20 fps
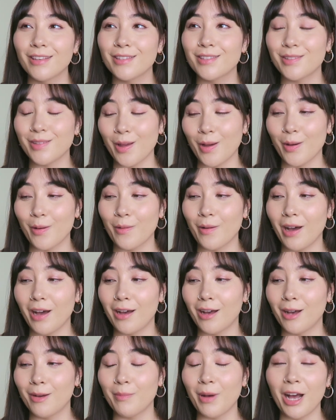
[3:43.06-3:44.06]
So,
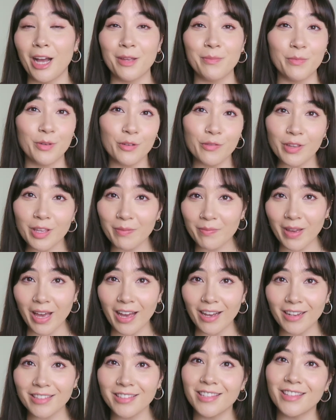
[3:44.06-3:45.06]
I'm moving
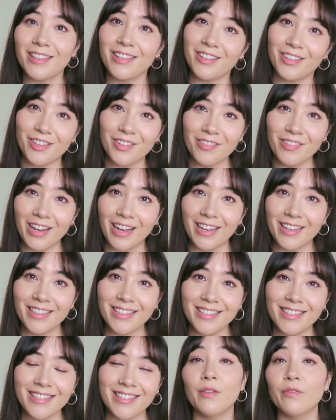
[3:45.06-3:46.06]
back to the
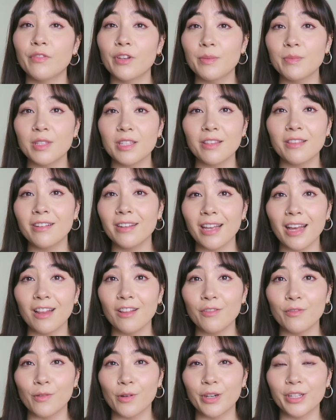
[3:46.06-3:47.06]
US. I'm from Southern
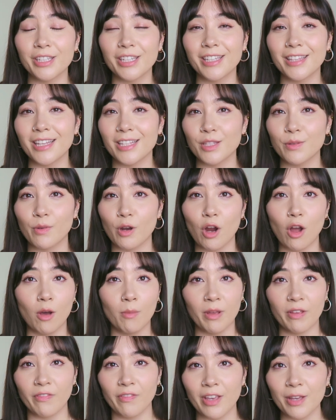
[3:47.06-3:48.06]
California, that's where all
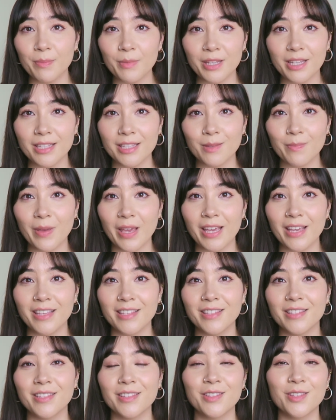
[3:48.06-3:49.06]
my family is
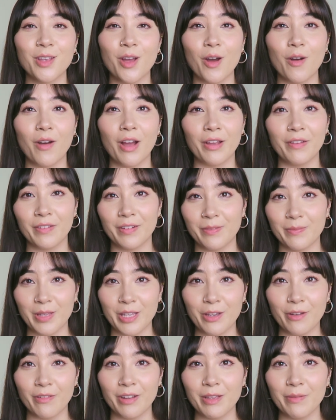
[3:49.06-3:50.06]
based. So, I'm gonna be
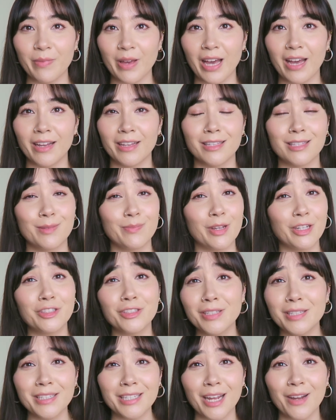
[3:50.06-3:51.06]
going back,
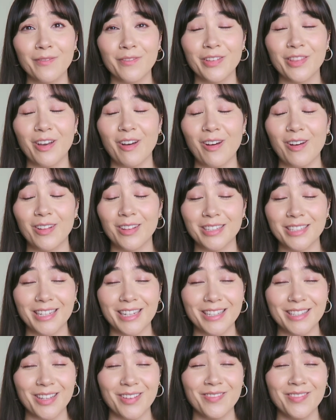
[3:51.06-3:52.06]
especially in time for the
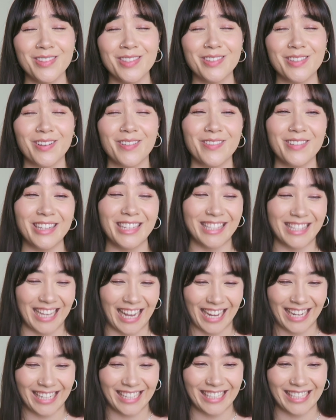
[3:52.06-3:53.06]
holidays. I'm so
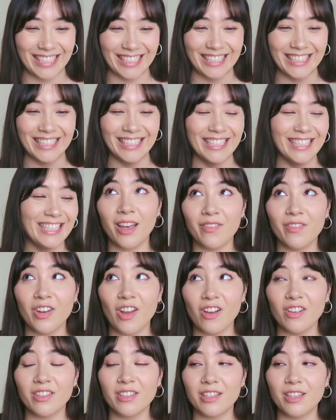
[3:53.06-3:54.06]
excited. I have
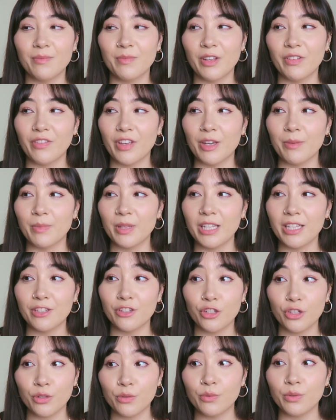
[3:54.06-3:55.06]
not seen my family
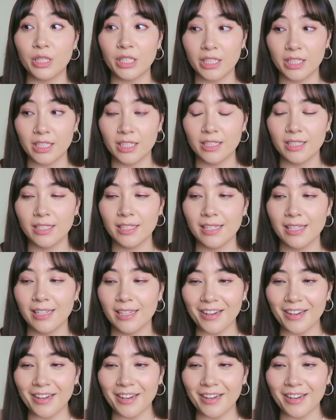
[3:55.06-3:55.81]
in 2 years,